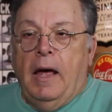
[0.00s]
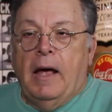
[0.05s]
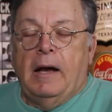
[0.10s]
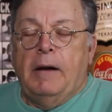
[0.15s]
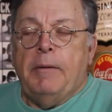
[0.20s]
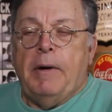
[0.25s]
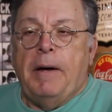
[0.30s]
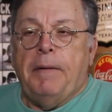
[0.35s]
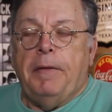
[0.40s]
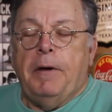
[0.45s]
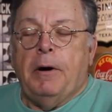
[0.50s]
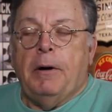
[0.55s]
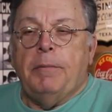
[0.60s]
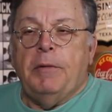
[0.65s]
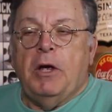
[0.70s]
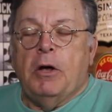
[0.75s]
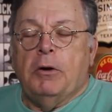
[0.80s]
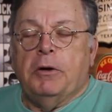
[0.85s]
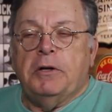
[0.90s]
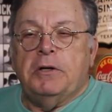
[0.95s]
Hello out there, I'm
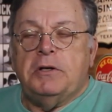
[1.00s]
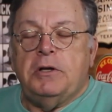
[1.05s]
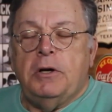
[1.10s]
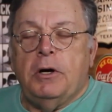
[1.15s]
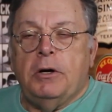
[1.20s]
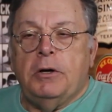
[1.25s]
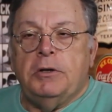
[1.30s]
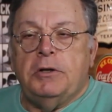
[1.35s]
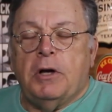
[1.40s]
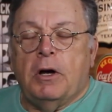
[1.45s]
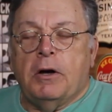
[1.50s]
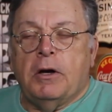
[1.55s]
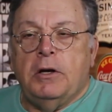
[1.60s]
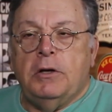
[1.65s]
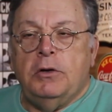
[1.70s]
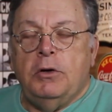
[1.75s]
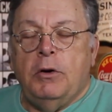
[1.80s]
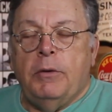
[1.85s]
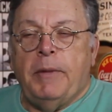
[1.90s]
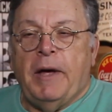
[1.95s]
the oldest nerd talking
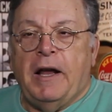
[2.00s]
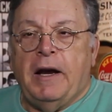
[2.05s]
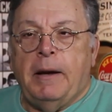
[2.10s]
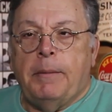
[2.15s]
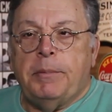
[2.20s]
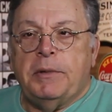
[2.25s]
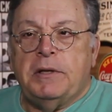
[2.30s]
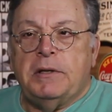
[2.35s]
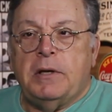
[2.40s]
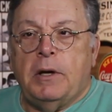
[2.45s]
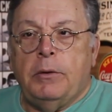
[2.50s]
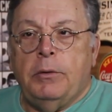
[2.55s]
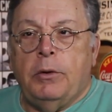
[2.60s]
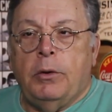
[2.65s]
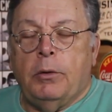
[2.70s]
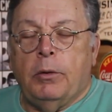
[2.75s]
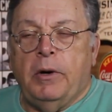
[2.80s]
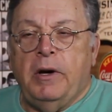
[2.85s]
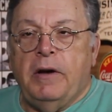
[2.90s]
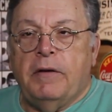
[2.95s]
to you about episode
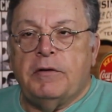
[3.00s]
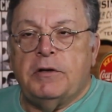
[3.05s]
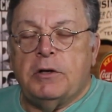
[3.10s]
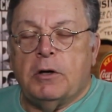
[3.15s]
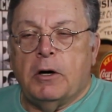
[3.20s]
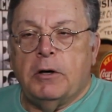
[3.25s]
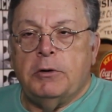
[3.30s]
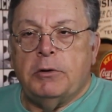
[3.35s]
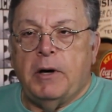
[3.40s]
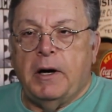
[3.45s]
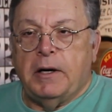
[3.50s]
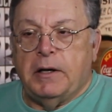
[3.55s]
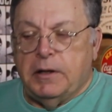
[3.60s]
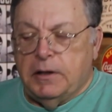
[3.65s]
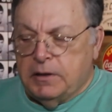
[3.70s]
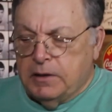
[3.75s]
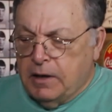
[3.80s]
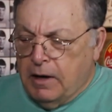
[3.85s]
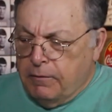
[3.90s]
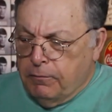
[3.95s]
3 of Star Trek
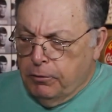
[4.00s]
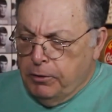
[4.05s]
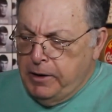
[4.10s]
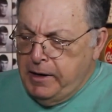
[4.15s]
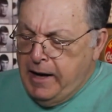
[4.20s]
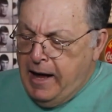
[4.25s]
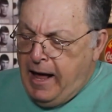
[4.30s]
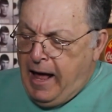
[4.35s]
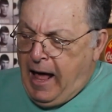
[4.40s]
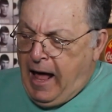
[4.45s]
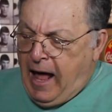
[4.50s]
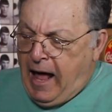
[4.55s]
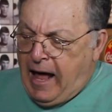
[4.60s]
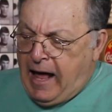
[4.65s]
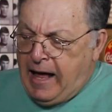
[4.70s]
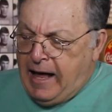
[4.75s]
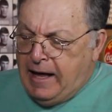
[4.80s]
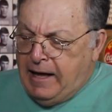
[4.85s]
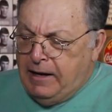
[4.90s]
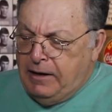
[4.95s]
Discovery
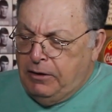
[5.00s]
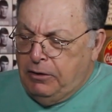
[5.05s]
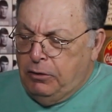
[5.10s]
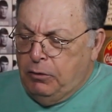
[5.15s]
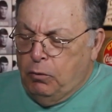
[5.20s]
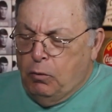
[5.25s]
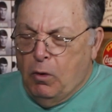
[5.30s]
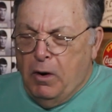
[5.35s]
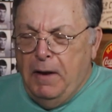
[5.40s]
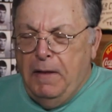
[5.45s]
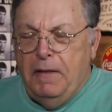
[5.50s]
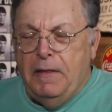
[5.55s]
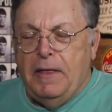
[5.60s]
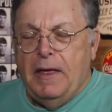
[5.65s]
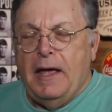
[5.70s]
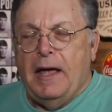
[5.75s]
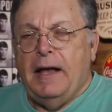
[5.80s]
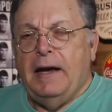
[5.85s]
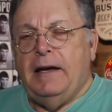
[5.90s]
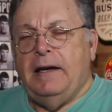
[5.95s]
and one
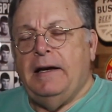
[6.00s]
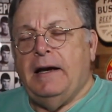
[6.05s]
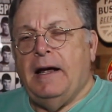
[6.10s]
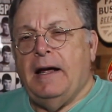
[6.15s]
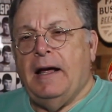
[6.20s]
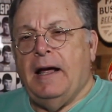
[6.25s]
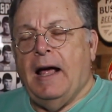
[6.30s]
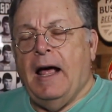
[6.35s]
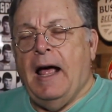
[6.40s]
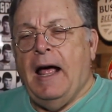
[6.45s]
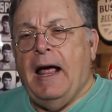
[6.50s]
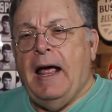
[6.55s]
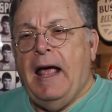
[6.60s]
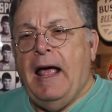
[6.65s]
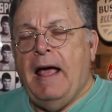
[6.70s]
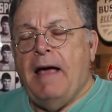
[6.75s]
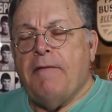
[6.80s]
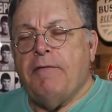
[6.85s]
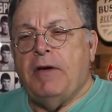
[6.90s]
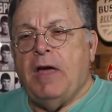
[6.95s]
that uh, I
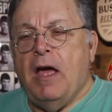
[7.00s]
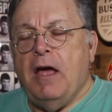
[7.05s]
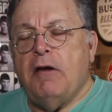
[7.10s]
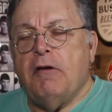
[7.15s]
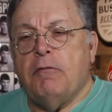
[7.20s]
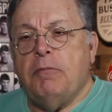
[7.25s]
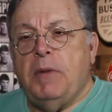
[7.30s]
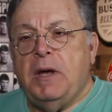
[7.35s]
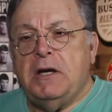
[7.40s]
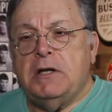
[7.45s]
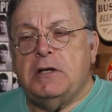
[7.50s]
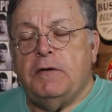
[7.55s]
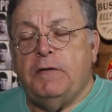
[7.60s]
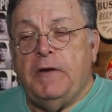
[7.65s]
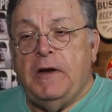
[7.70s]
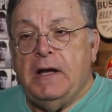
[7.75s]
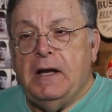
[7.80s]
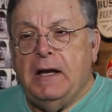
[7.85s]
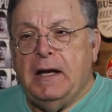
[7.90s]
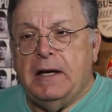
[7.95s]
have kind of mixed
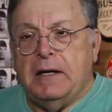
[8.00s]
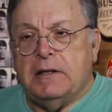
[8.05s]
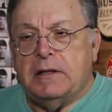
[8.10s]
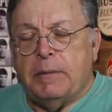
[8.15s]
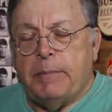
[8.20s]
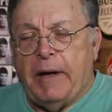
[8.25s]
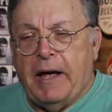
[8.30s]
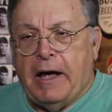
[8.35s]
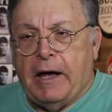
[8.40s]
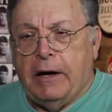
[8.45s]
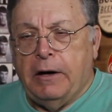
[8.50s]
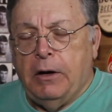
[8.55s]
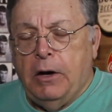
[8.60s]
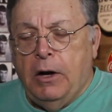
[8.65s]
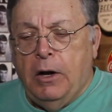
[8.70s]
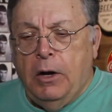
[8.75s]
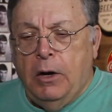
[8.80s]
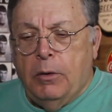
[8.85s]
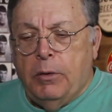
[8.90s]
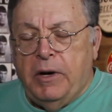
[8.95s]
feelings about.
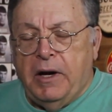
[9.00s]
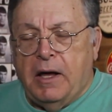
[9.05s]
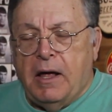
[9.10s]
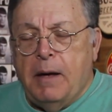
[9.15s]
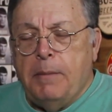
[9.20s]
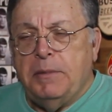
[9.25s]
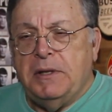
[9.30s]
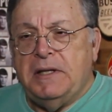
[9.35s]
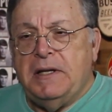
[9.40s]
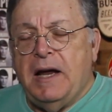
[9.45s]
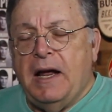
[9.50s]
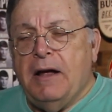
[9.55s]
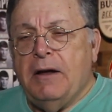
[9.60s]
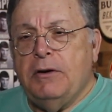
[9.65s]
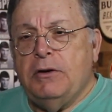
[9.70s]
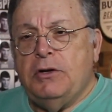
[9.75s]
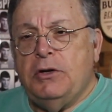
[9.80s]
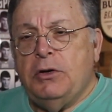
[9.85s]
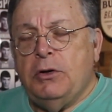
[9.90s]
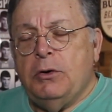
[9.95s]
When it comes
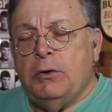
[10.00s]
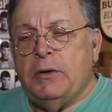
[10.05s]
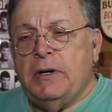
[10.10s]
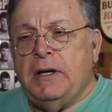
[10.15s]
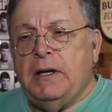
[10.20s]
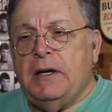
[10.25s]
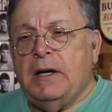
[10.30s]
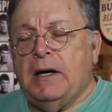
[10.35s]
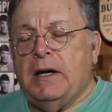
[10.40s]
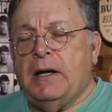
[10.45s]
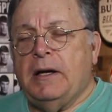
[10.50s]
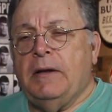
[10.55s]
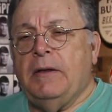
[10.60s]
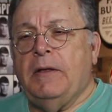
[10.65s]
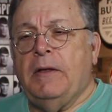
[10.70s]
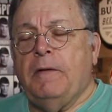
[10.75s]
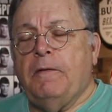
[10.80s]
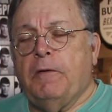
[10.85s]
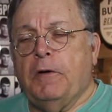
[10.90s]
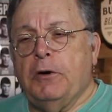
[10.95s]
down to it, uh,
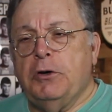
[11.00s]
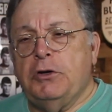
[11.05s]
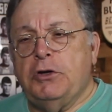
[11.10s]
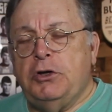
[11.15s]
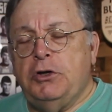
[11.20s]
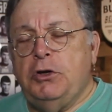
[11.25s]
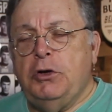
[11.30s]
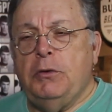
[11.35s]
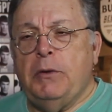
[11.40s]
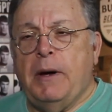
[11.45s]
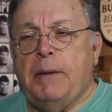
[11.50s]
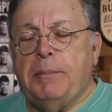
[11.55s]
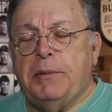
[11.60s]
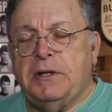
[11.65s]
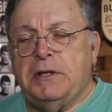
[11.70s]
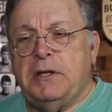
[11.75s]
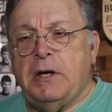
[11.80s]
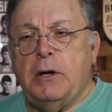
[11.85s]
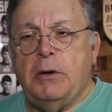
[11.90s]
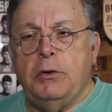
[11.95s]
the first two
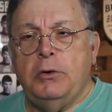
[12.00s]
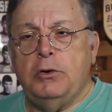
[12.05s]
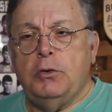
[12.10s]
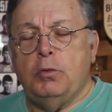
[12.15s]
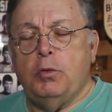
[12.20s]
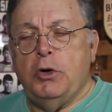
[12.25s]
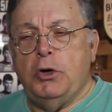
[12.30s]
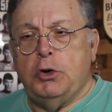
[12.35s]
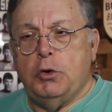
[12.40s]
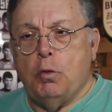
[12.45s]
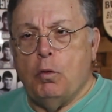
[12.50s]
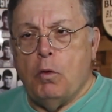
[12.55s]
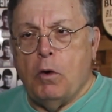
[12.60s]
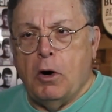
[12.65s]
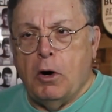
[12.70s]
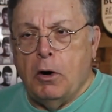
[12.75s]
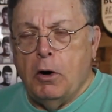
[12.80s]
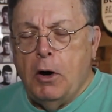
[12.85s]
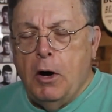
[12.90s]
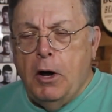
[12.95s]
episodes, which
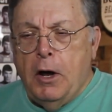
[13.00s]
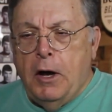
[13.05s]
were